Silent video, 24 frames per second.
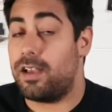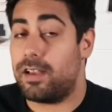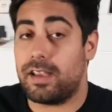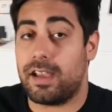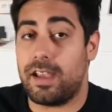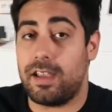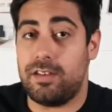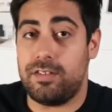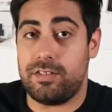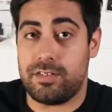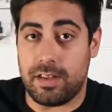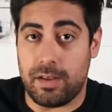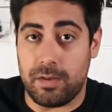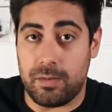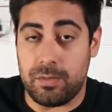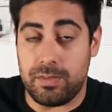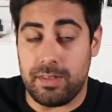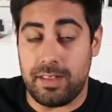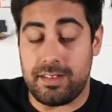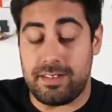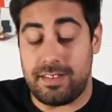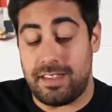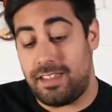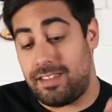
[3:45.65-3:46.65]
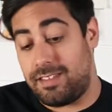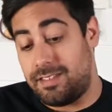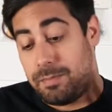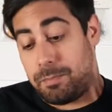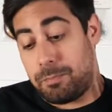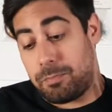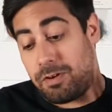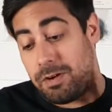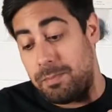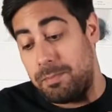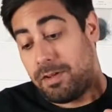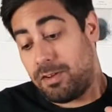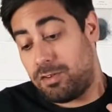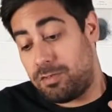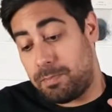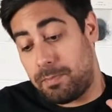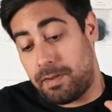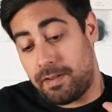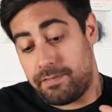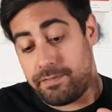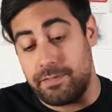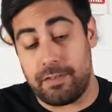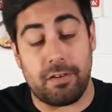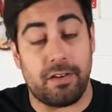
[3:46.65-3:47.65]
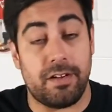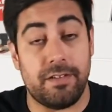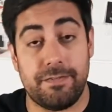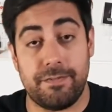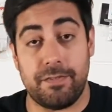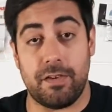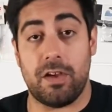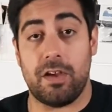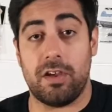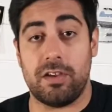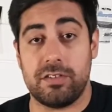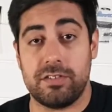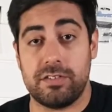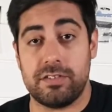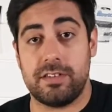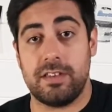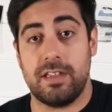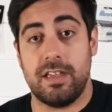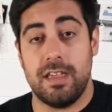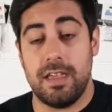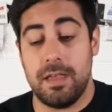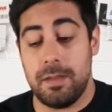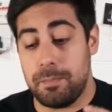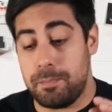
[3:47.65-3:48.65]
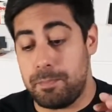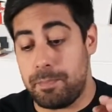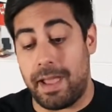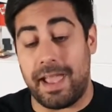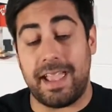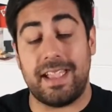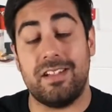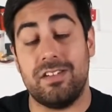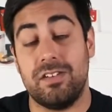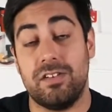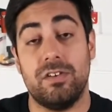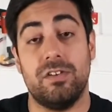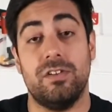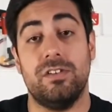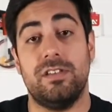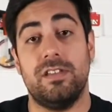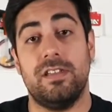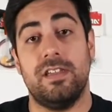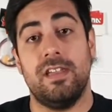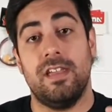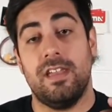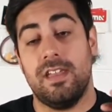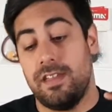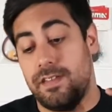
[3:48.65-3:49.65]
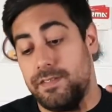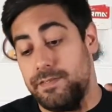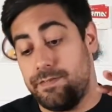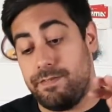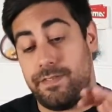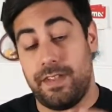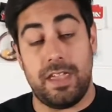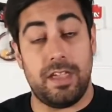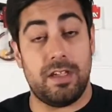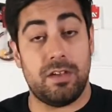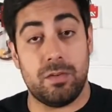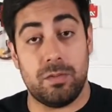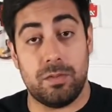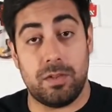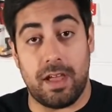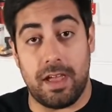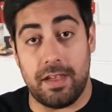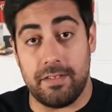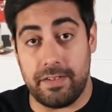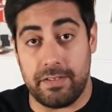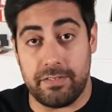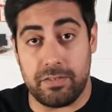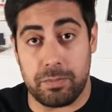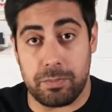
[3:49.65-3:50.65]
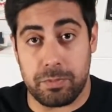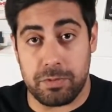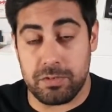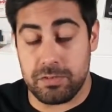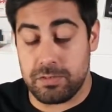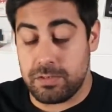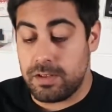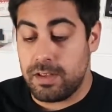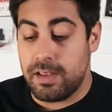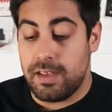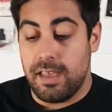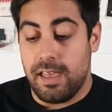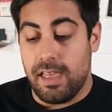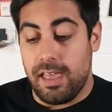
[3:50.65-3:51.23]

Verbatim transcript: Okay, so this is pretty much my very first Banggood vehicle that I've ever brought.